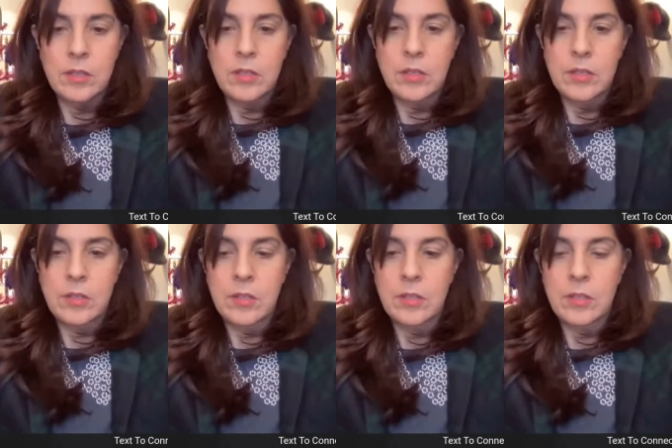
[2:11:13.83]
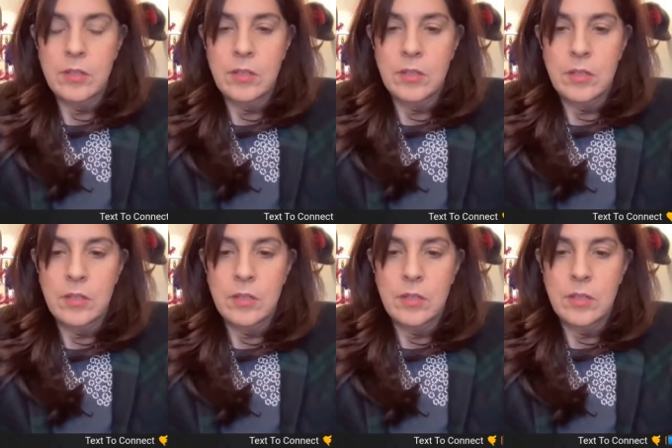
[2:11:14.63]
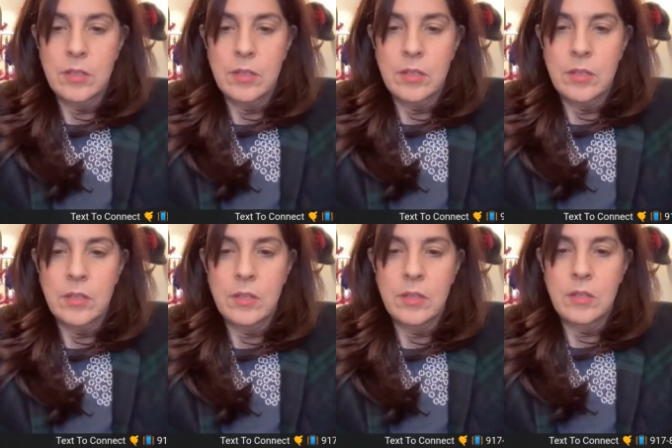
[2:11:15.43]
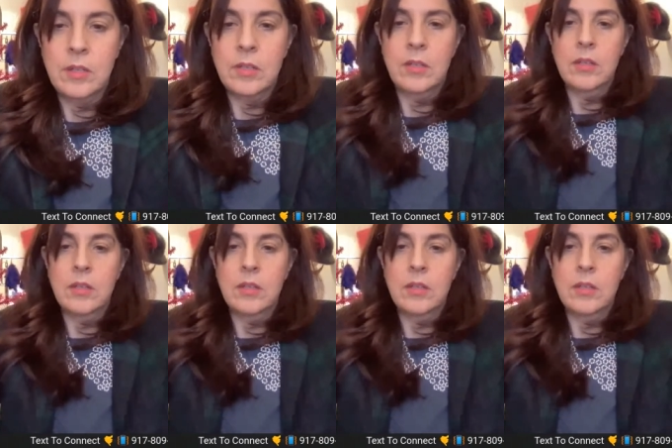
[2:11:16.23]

mole, huh? Yum.